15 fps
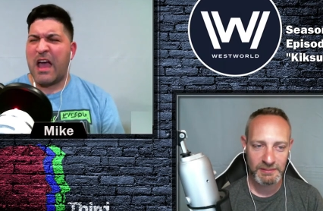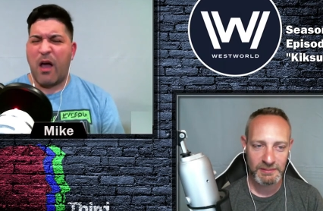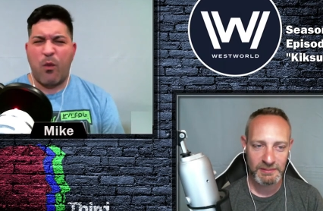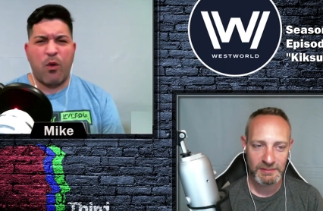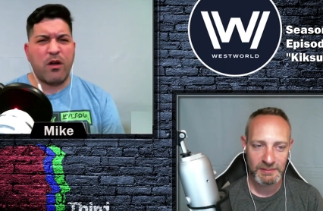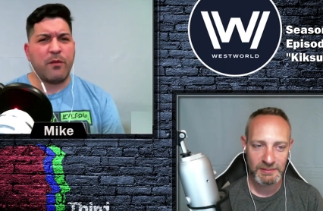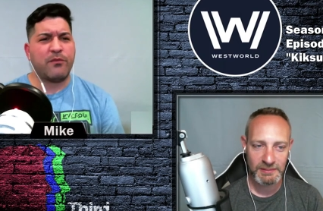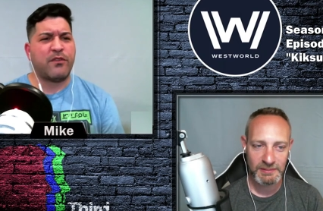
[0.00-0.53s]
Speaker 1: "I
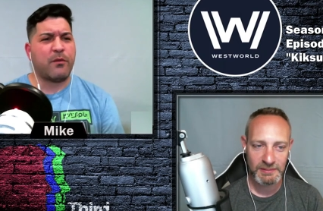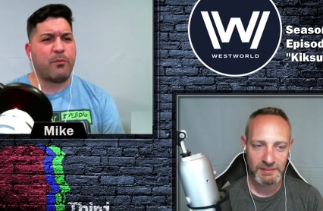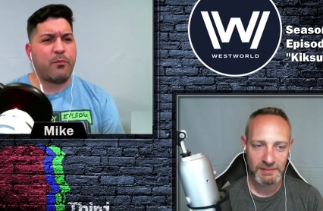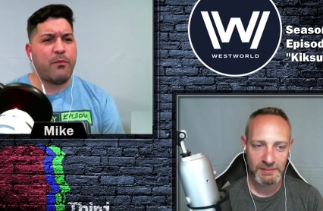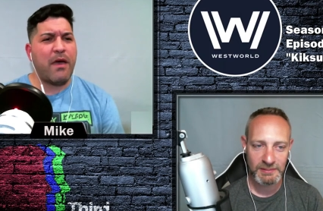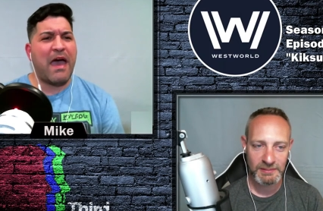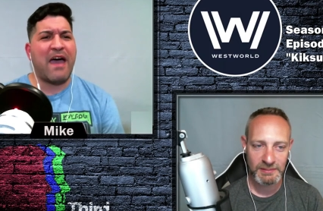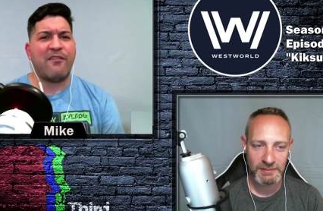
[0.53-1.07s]
want him
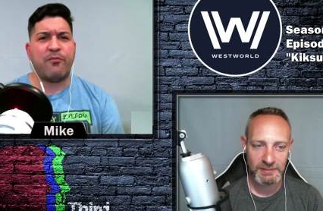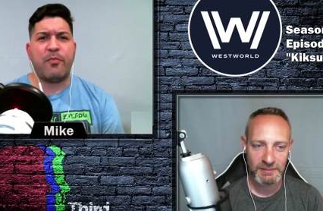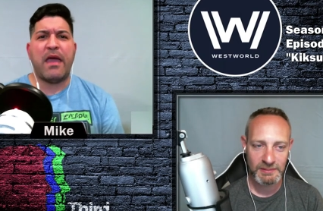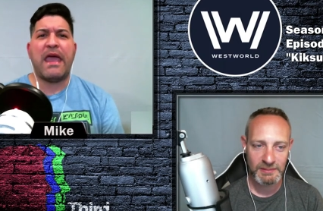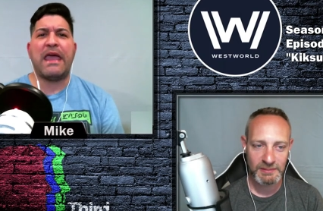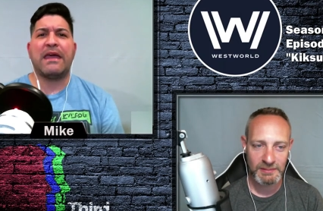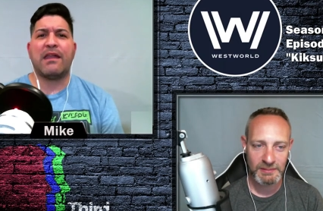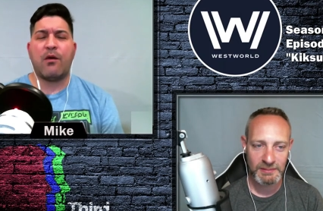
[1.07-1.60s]
to have
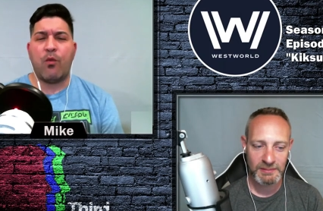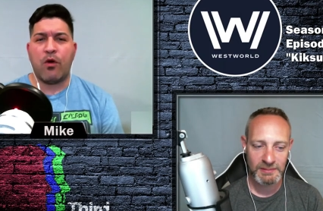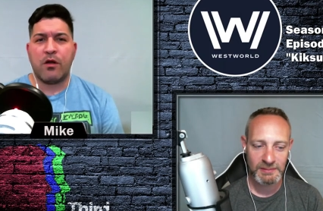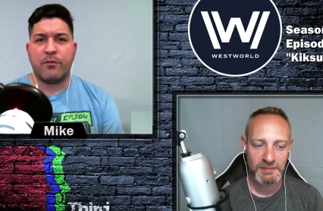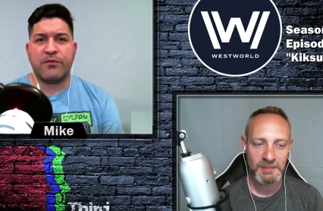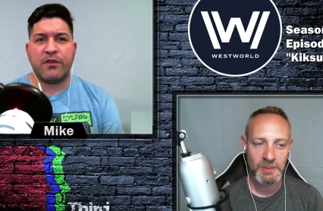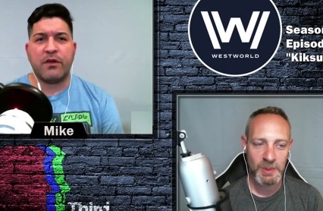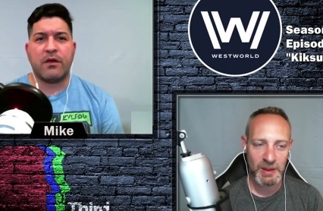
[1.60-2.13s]
pain. I want him
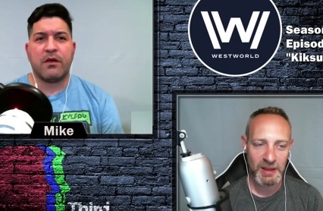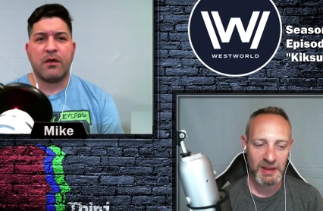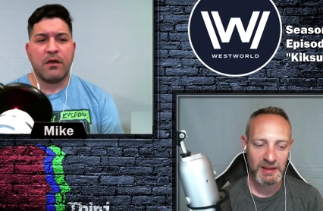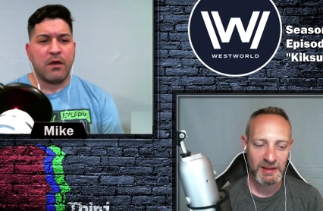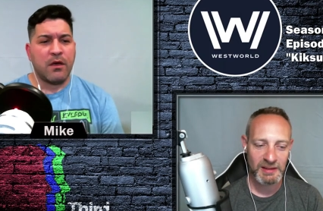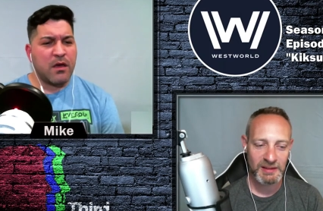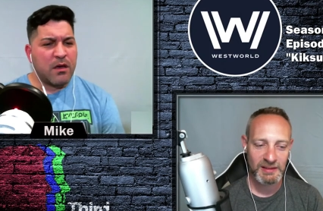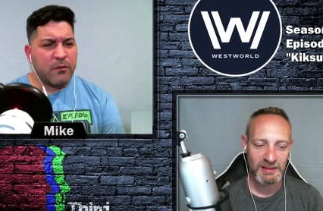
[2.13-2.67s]
to." Yeah
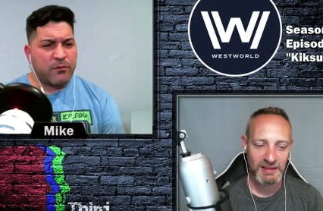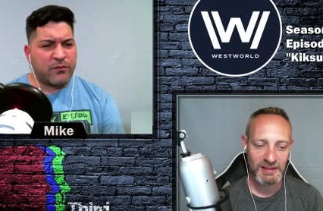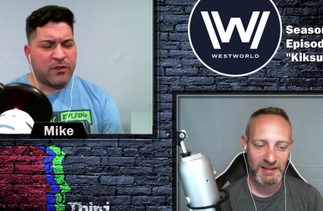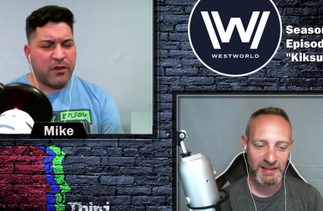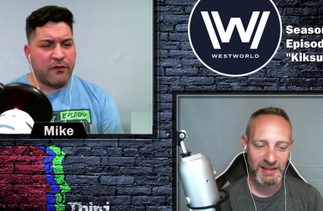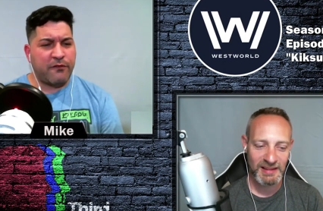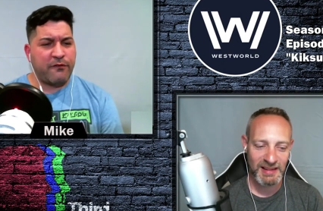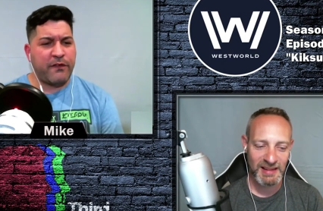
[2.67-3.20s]

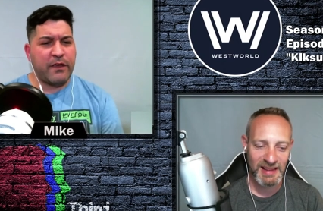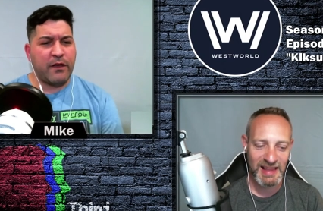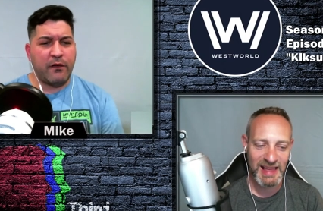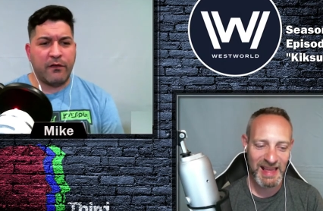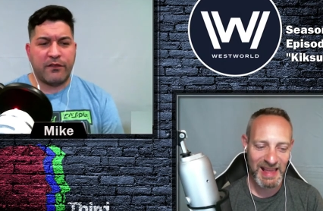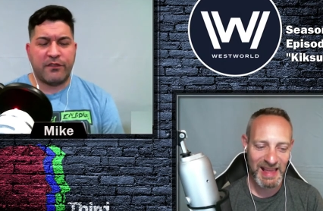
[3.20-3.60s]
to feel